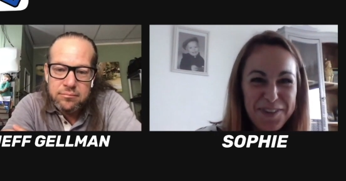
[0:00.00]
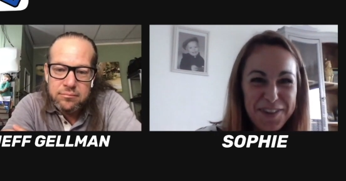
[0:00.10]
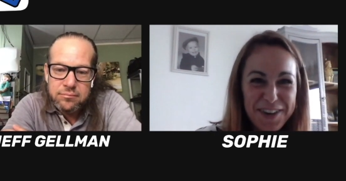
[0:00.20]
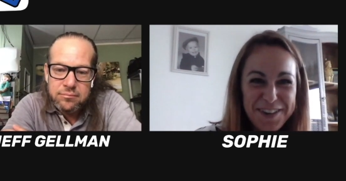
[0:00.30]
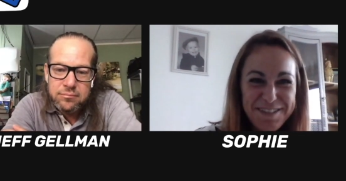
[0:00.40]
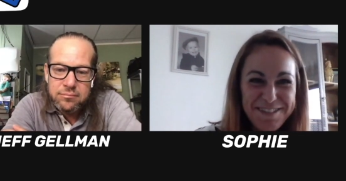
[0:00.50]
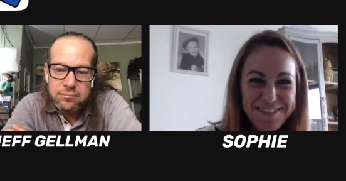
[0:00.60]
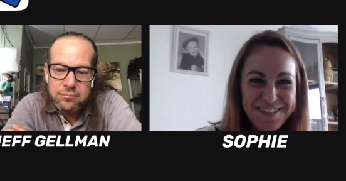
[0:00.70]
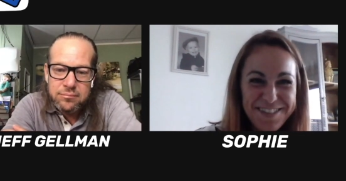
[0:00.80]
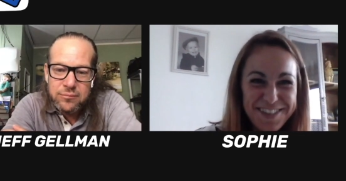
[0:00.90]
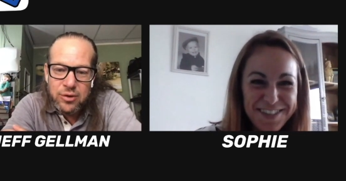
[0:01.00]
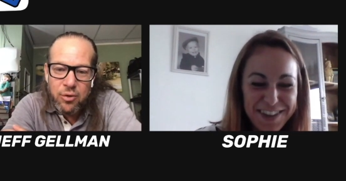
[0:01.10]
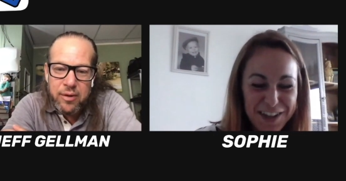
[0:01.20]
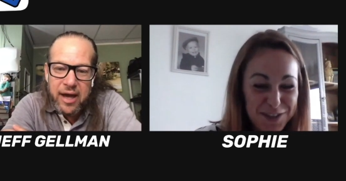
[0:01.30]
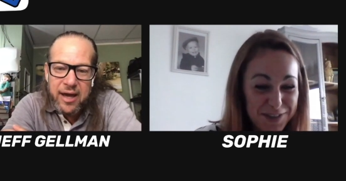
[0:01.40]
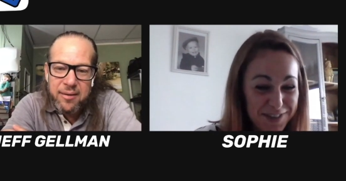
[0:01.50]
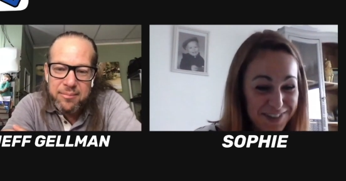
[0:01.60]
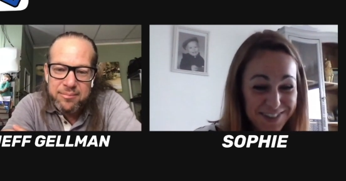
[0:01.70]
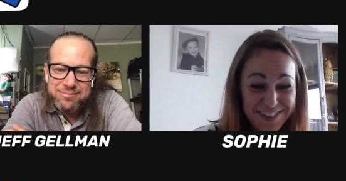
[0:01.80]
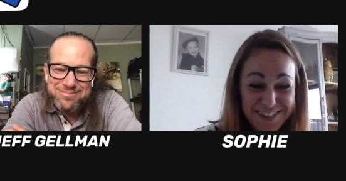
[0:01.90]
Speaker 1: Okay. Thanks.
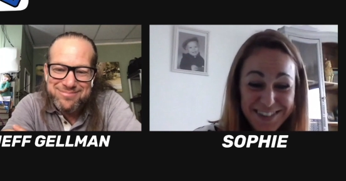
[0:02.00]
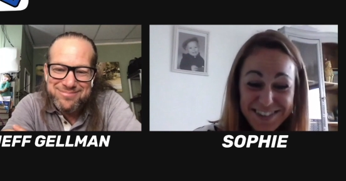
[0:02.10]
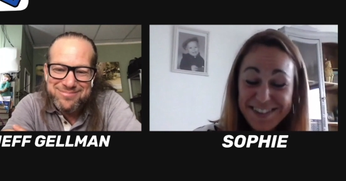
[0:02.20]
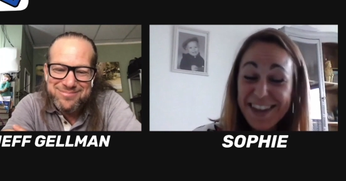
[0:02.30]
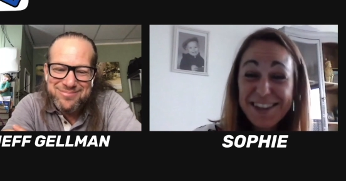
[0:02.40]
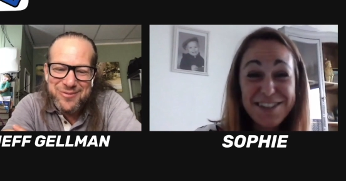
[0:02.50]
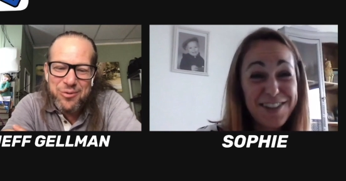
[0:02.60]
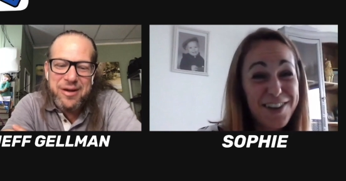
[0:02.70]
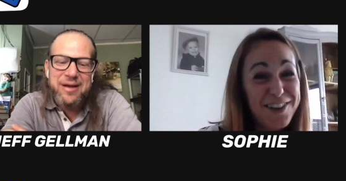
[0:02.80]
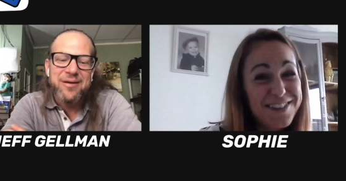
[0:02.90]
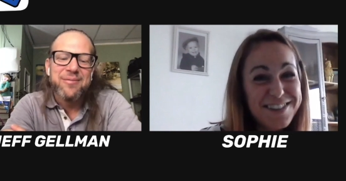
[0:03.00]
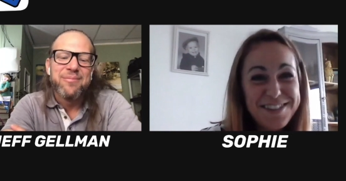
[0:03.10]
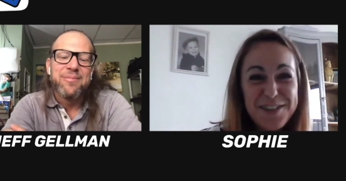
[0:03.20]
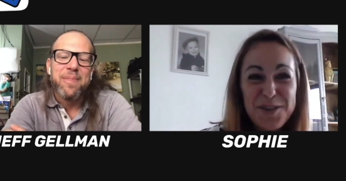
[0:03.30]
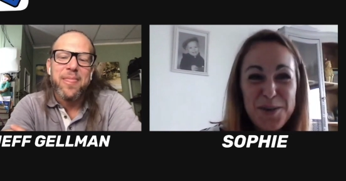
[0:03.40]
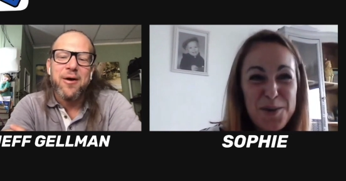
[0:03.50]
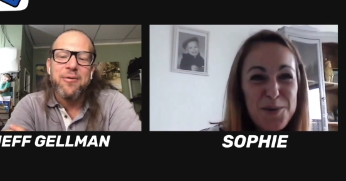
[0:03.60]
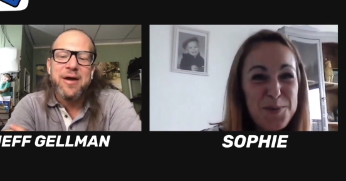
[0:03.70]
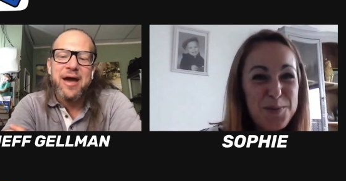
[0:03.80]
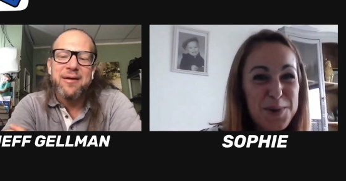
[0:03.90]
Okay. Thanks a lot.
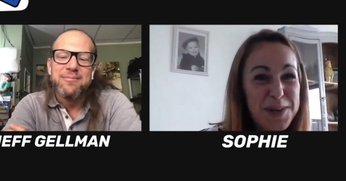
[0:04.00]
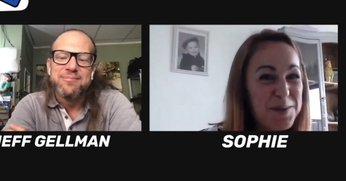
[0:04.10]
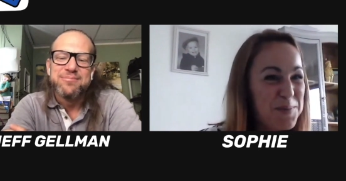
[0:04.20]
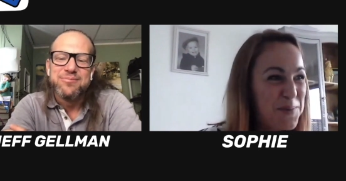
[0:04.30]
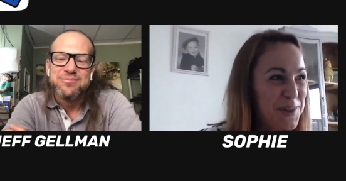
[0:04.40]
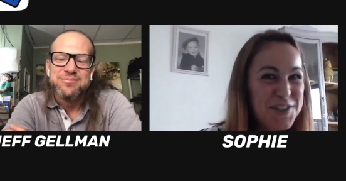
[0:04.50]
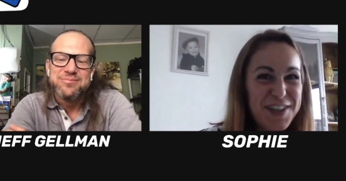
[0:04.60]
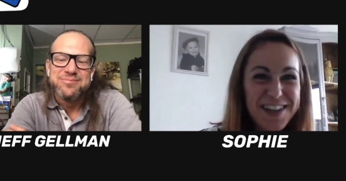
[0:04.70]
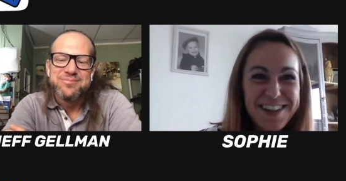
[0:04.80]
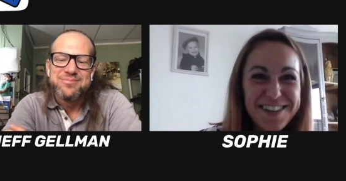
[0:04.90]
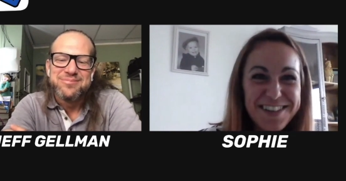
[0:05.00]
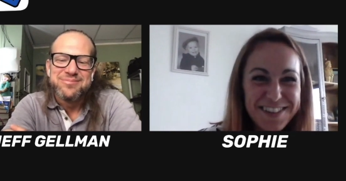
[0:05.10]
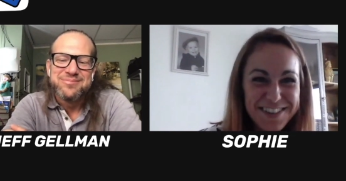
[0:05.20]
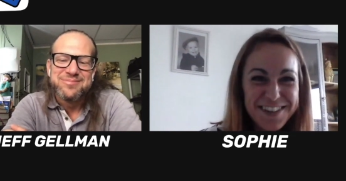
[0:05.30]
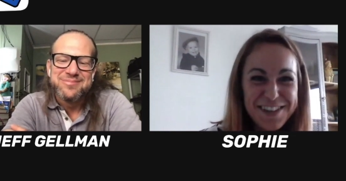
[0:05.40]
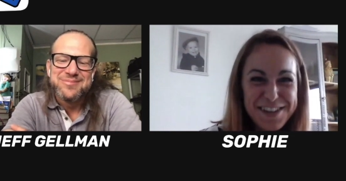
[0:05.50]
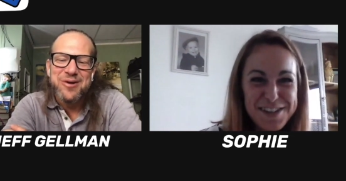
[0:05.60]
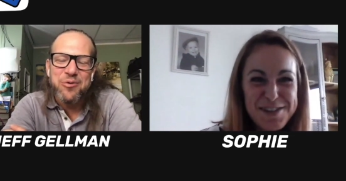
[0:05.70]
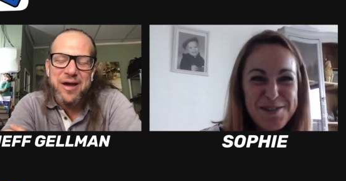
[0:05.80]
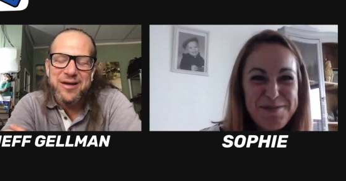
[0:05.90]
Okay. Really appreciate it.
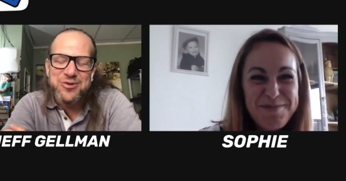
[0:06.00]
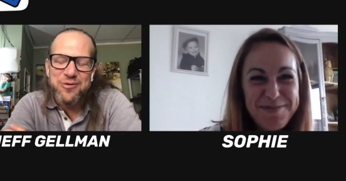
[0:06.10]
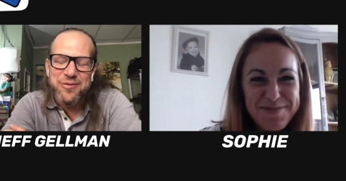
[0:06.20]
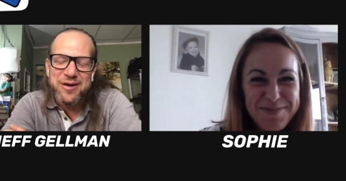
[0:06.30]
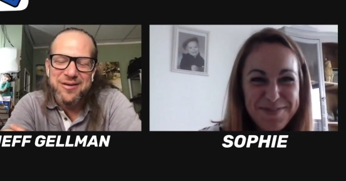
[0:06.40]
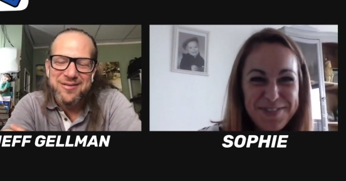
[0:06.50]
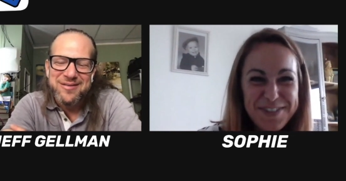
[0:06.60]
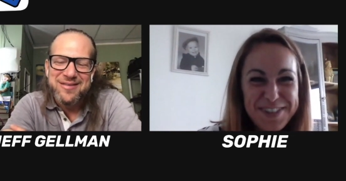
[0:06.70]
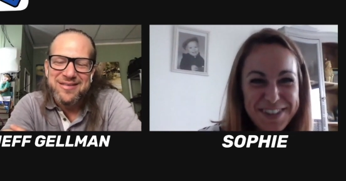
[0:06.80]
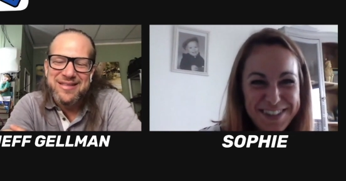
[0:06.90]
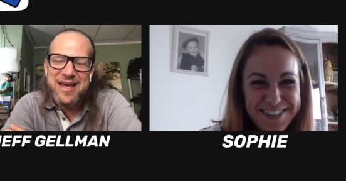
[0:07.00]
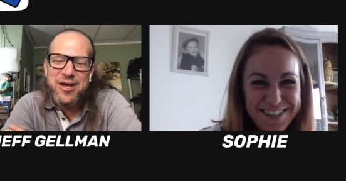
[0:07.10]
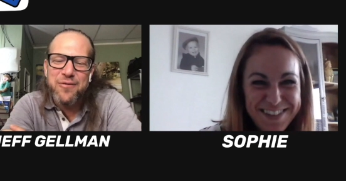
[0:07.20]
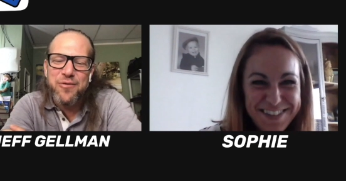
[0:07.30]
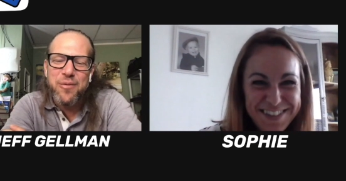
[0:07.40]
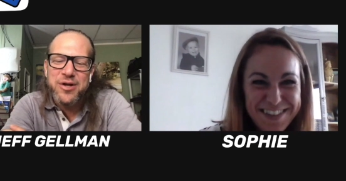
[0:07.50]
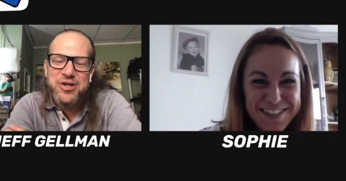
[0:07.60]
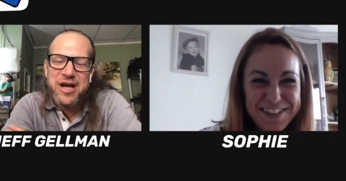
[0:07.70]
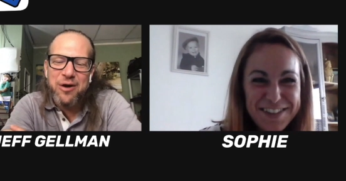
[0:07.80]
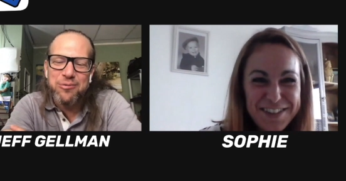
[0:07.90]
Speaker 2: Okay, Sophie. Thank you for
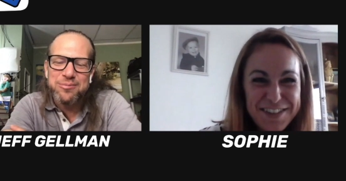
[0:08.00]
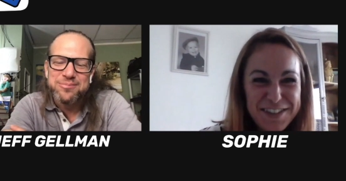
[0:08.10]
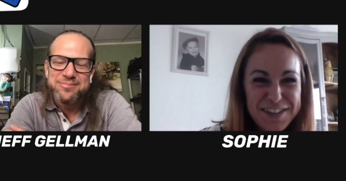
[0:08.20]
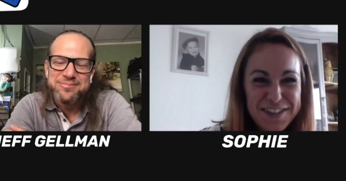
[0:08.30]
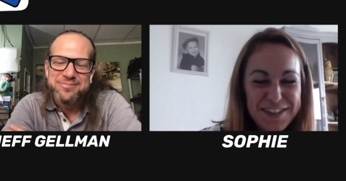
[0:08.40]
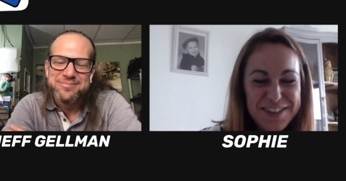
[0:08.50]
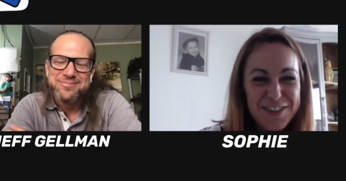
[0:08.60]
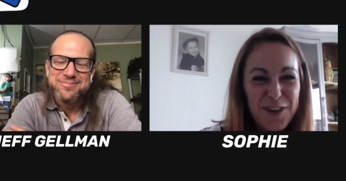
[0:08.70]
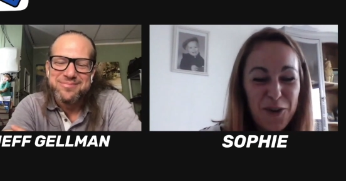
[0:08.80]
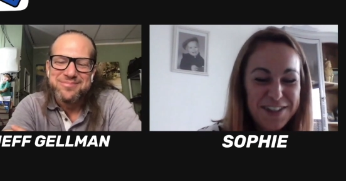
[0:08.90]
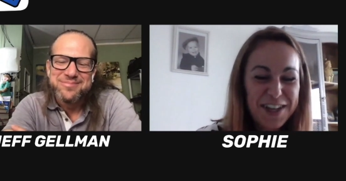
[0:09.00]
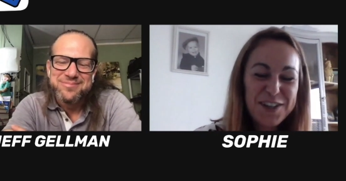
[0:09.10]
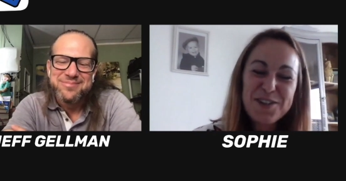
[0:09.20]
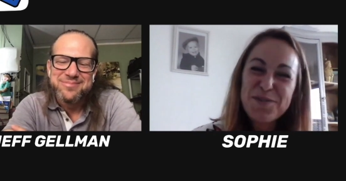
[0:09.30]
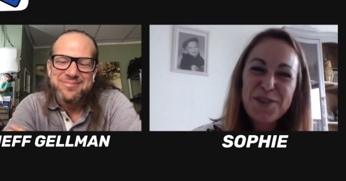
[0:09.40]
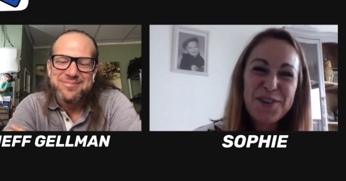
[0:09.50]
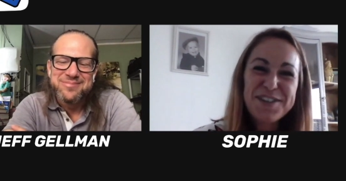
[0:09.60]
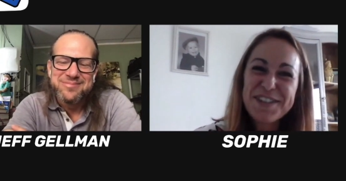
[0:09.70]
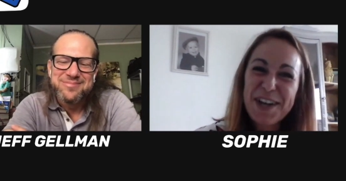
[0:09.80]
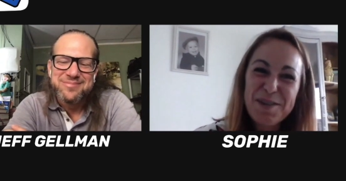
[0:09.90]
reaching out.
Speaker 1: No, thank you for
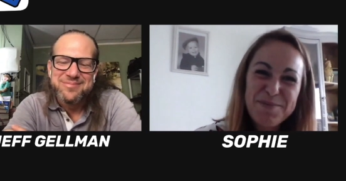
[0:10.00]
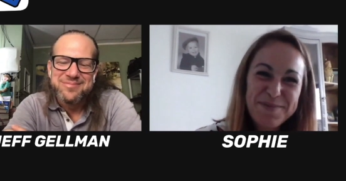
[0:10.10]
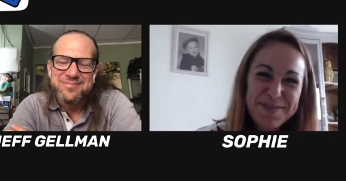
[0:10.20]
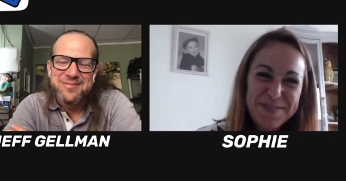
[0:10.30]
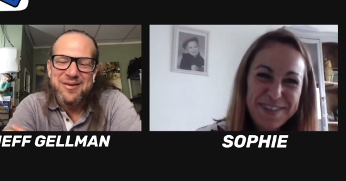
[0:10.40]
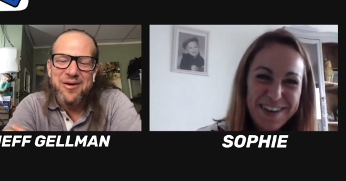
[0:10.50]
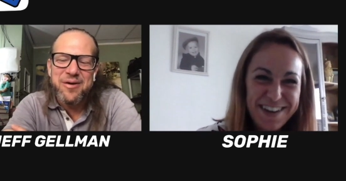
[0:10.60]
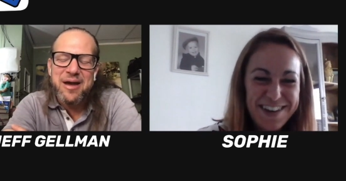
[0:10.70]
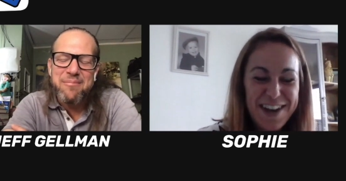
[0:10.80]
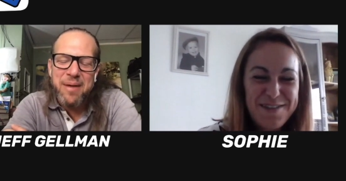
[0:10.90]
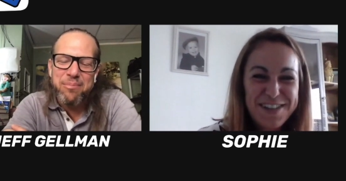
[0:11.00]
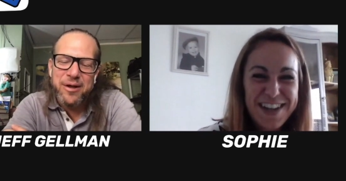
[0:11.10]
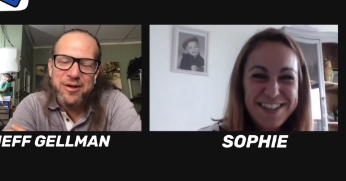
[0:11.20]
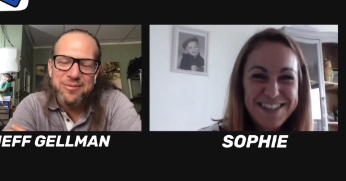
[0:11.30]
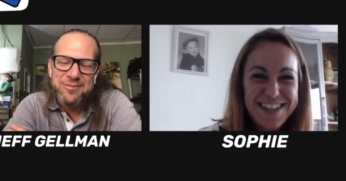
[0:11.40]
your time.
Speaker 2: Okay. And have a nice bye.